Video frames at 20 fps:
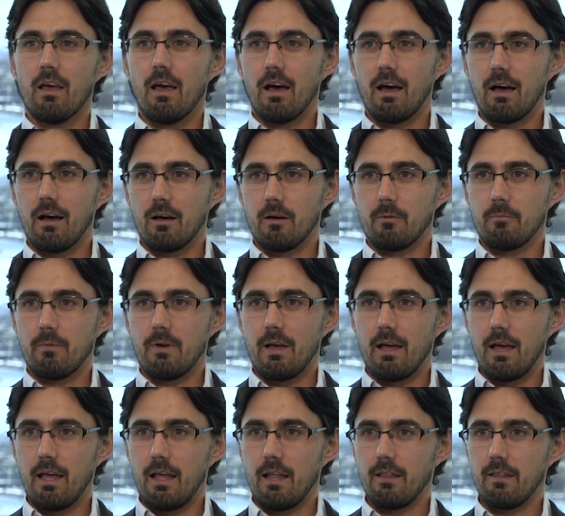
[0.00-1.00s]

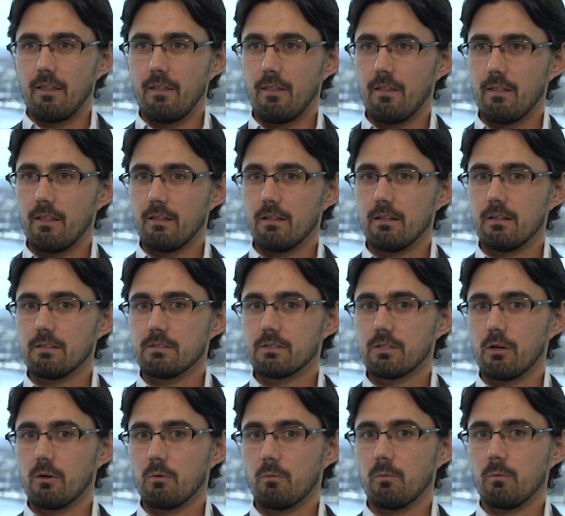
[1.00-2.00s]
And
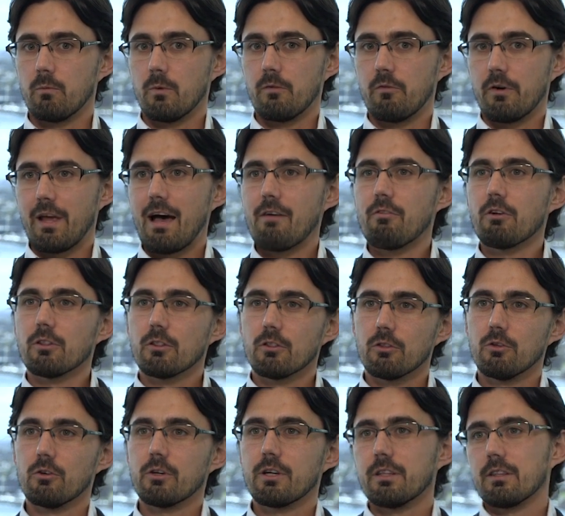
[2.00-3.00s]
so if we have a
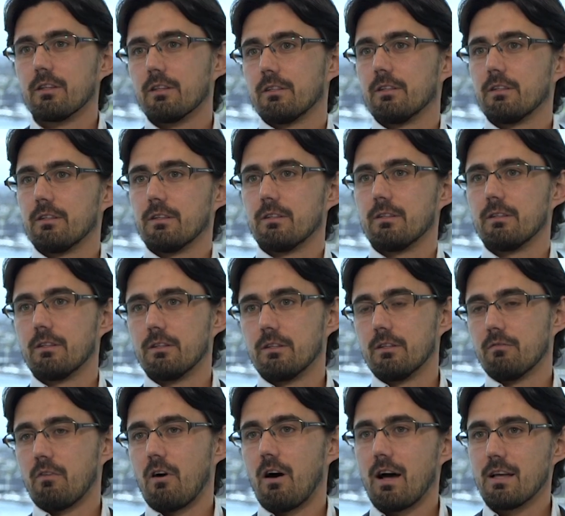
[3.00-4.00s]
look at the
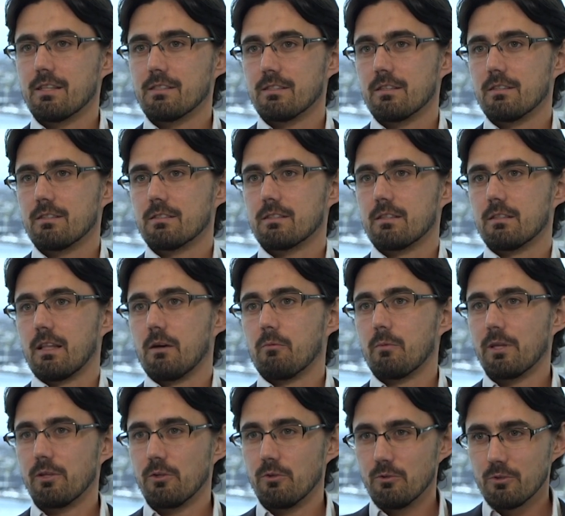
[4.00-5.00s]
devices that
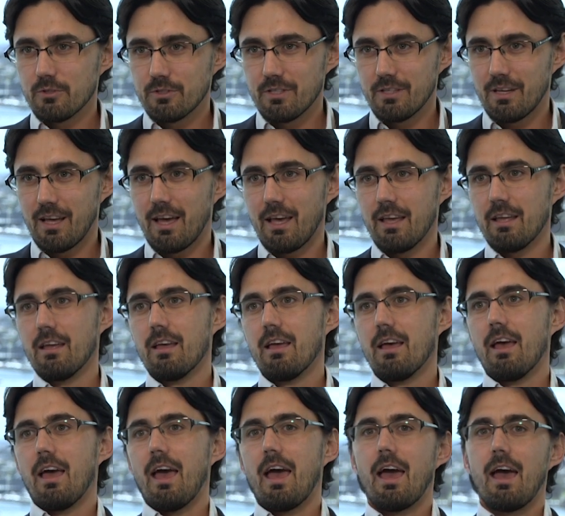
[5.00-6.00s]
we use today
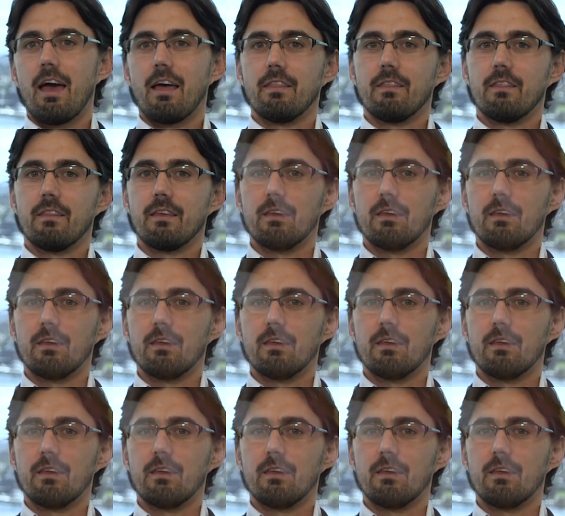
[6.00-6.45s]
and